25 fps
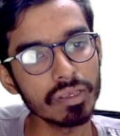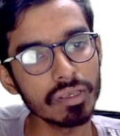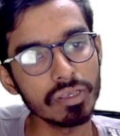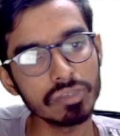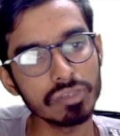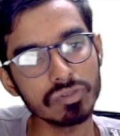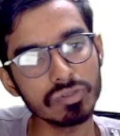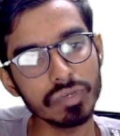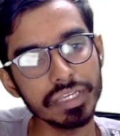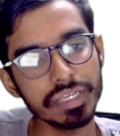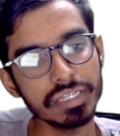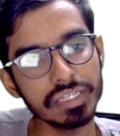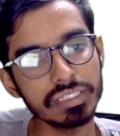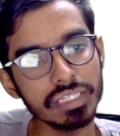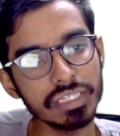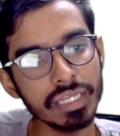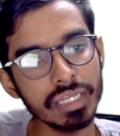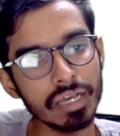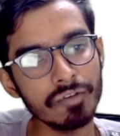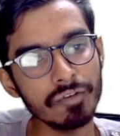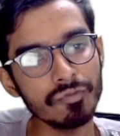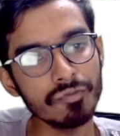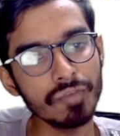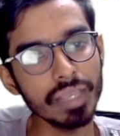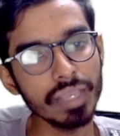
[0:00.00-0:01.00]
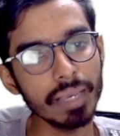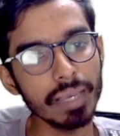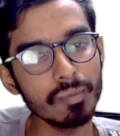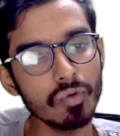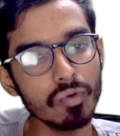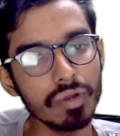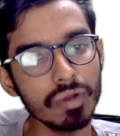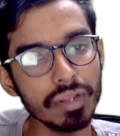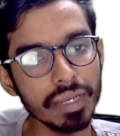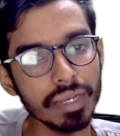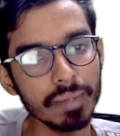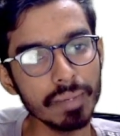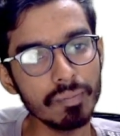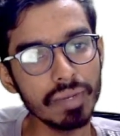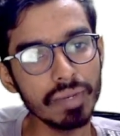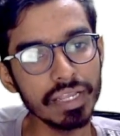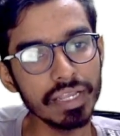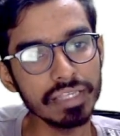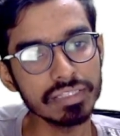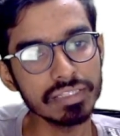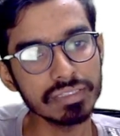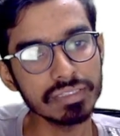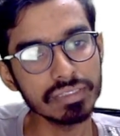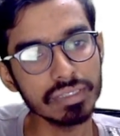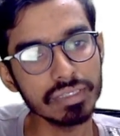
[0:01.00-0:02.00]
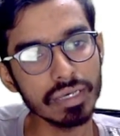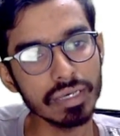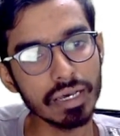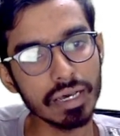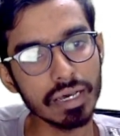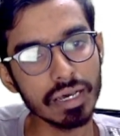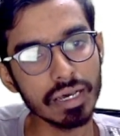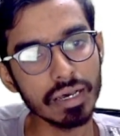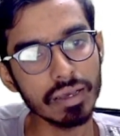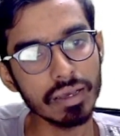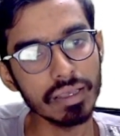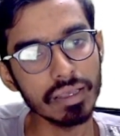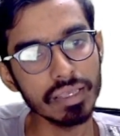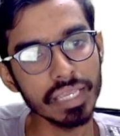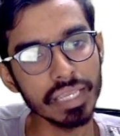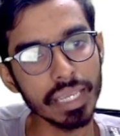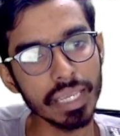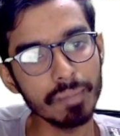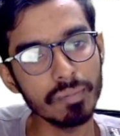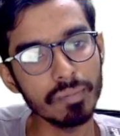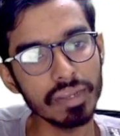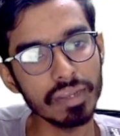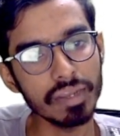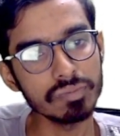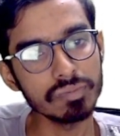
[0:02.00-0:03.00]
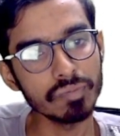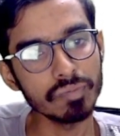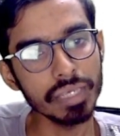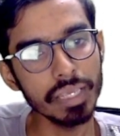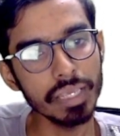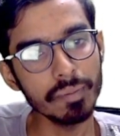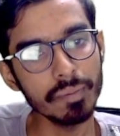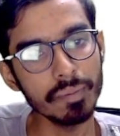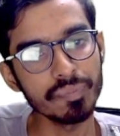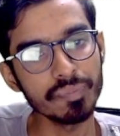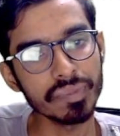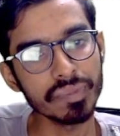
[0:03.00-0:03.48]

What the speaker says: So instead of b, I'm going to replace a plus b.